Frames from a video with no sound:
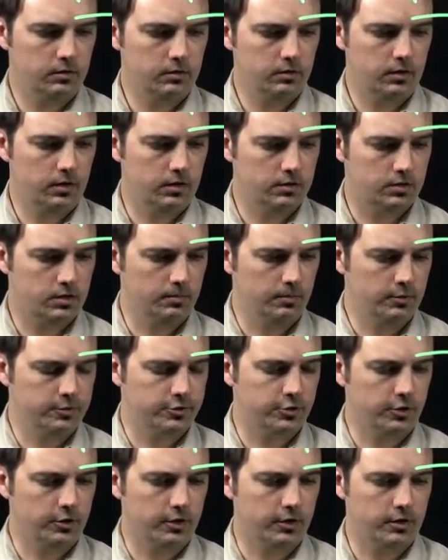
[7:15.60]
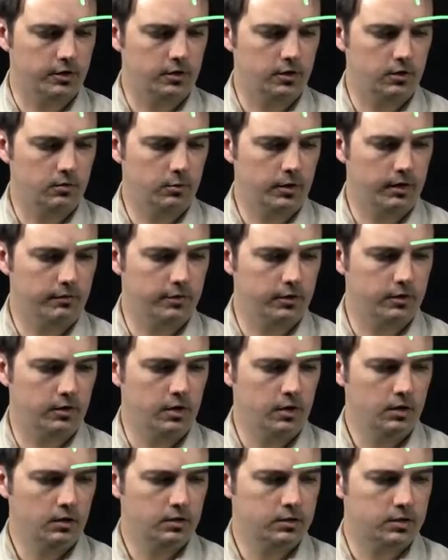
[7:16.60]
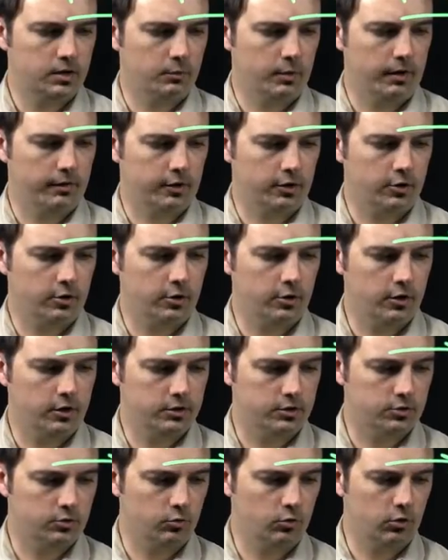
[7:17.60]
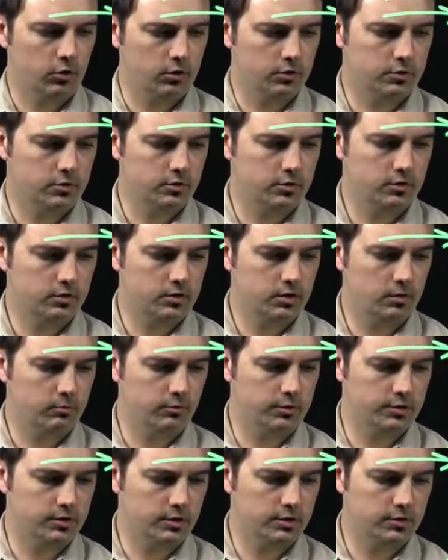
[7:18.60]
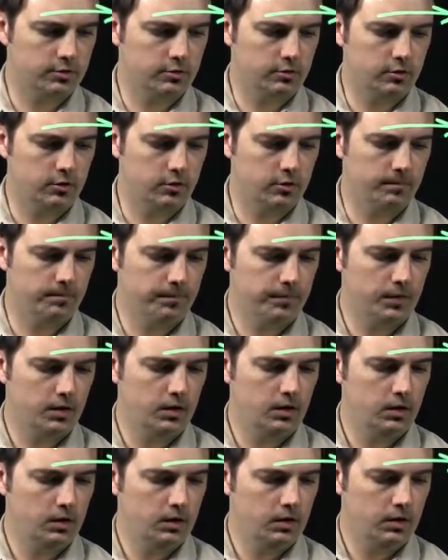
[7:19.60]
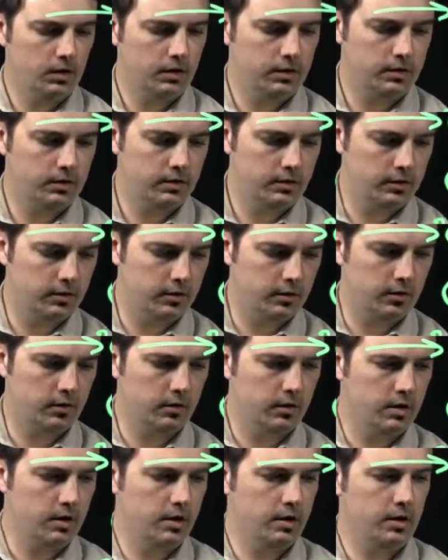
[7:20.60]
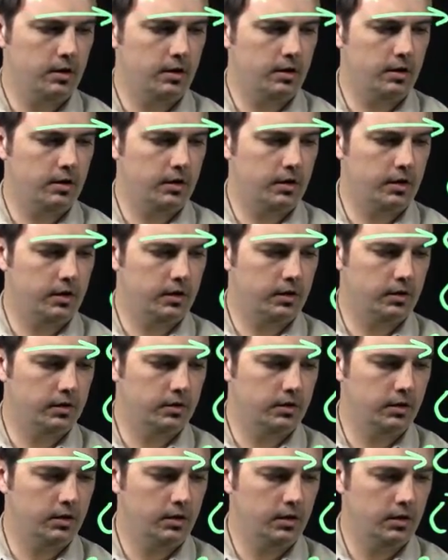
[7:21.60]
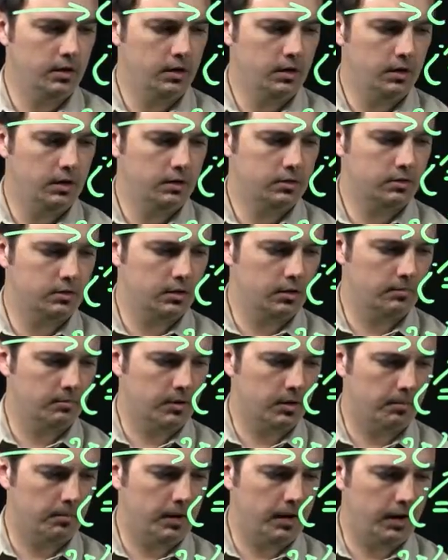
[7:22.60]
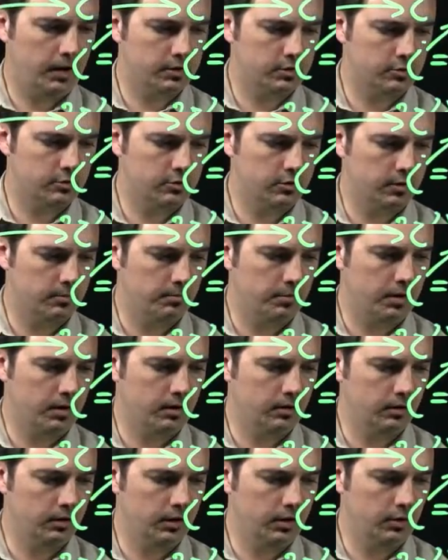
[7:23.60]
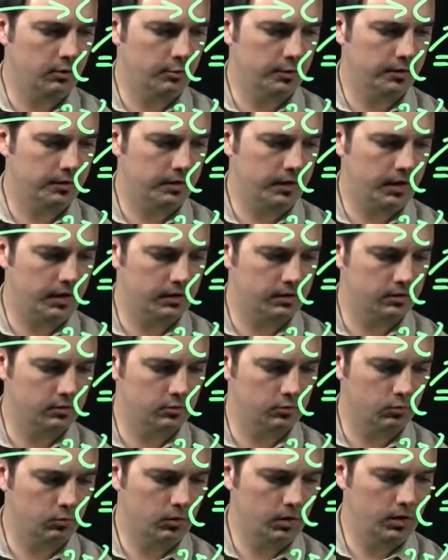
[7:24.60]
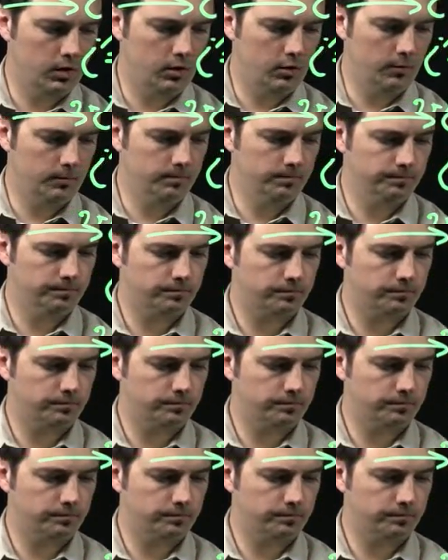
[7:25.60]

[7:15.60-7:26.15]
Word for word: uh, simple circuit here, we have a, say we have a current source, some resistor here, and some capacitor in parallel with that as well.